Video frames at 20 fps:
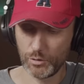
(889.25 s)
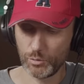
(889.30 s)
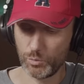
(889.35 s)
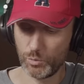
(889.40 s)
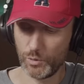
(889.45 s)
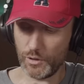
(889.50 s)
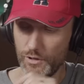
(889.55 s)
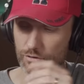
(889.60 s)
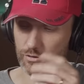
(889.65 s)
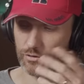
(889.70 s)

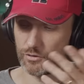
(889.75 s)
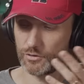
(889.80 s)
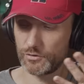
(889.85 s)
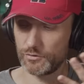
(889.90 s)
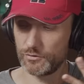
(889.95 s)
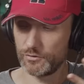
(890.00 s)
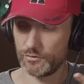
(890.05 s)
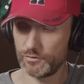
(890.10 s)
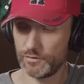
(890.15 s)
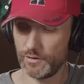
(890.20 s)
which
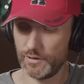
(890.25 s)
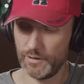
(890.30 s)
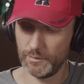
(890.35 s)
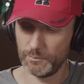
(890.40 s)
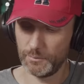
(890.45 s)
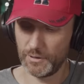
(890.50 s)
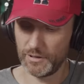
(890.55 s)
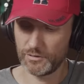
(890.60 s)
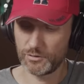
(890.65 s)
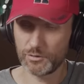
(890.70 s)
eh,
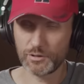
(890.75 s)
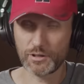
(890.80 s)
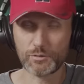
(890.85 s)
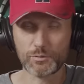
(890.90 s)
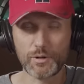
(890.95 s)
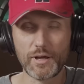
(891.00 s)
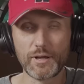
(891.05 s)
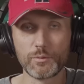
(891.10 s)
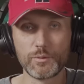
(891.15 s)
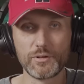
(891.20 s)
means you can
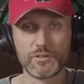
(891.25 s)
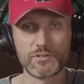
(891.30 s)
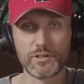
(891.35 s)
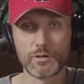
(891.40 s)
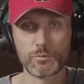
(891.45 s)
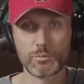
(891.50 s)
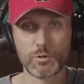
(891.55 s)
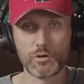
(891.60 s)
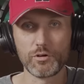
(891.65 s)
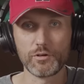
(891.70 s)
right away
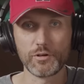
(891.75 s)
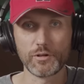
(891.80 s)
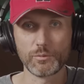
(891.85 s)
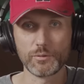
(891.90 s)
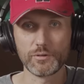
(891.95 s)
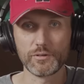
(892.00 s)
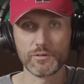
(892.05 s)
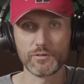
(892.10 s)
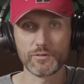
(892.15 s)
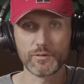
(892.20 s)
start recording
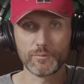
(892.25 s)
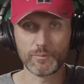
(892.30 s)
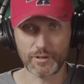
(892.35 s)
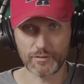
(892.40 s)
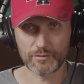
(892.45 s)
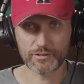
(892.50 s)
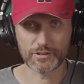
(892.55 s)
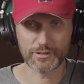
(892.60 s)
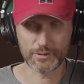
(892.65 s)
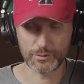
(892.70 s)
with this. I mean,
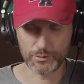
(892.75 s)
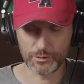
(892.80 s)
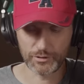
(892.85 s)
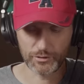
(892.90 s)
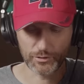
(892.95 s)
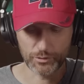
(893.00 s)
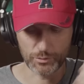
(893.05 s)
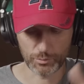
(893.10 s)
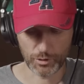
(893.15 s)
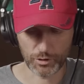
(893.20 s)
obviously you
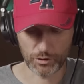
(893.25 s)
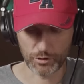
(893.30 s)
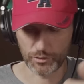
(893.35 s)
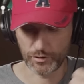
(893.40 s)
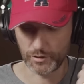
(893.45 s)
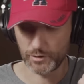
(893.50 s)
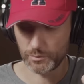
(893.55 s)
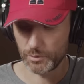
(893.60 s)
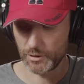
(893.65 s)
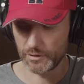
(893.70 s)
need your
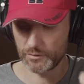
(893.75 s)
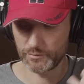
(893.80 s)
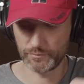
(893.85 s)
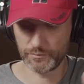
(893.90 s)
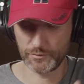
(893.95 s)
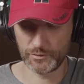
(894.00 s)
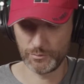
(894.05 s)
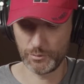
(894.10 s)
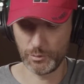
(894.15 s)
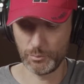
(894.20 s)
recorder, but
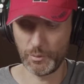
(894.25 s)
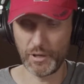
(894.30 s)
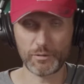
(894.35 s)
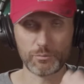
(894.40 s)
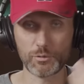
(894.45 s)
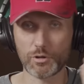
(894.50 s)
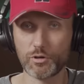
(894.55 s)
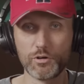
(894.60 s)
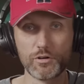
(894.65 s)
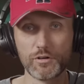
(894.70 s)
if you buy a
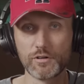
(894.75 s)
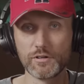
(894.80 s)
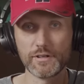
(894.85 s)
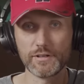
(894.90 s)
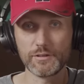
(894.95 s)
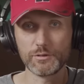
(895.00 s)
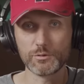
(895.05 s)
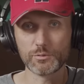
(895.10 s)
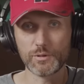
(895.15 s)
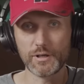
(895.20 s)
recorder
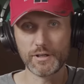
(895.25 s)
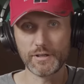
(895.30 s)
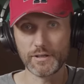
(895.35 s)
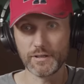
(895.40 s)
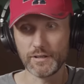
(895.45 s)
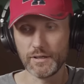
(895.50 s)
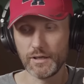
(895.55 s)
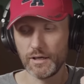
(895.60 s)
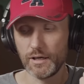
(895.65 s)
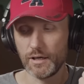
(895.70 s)
and you're
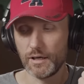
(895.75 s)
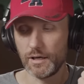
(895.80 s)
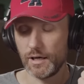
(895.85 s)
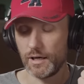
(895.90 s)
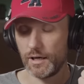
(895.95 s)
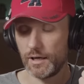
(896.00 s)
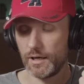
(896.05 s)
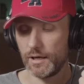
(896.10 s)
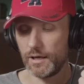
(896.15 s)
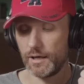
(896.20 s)
ready.
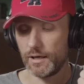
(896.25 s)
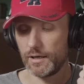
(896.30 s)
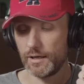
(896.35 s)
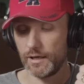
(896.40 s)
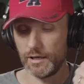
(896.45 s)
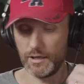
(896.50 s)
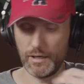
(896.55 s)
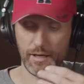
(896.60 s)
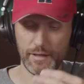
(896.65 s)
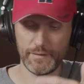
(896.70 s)

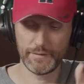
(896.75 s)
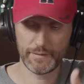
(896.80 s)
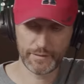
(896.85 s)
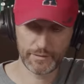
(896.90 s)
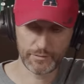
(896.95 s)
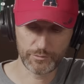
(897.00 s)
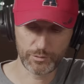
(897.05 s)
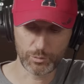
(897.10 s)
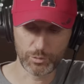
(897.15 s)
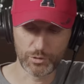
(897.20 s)
Uh, and
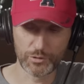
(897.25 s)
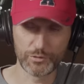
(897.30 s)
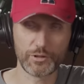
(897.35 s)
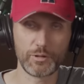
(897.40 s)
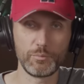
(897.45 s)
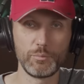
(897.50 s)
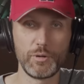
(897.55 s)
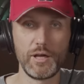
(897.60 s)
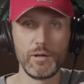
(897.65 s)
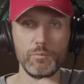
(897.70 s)
then if you want, you
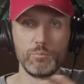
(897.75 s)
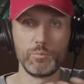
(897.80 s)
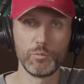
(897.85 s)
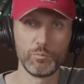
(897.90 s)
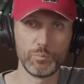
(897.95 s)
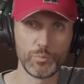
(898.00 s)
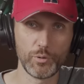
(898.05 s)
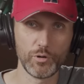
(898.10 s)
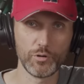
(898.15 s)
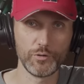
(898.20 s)
can buy a
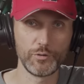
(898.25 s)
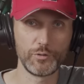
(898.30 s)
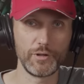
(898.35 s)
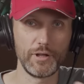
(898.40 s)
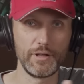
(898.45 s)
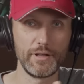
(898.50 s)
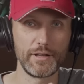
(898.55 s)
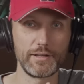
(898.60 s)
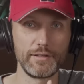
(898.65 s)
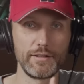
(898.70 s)
boom pole, to,
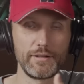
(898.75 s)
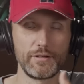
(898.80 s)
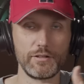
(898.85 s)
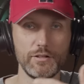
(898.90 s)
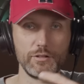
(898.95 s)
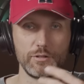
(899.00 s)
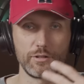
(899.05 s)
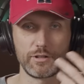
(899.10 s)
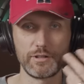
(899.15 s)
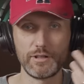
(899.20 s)
uh, like later
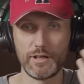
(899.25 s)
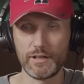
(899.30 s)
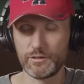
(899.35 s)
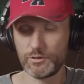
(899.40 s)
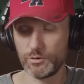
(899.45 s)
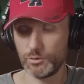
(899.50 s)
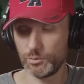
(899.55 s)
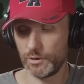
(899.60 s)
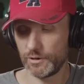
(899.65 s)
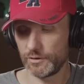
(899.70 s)
on you can
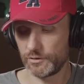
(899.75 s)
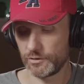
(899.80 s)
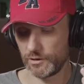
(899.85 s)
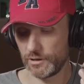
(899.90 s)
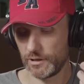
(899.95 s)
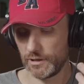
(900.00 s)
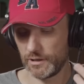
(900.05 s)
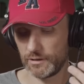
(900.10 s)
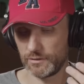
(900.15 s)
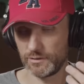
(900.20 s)
add to it,
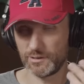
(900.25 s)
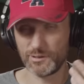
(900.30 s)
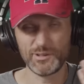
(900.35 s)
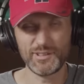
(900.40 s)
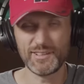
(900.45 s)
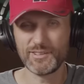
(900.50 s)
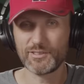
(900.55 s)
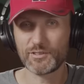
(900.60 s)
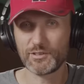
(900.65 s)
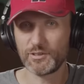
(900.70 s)
uh, or you
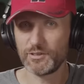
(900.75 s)
can just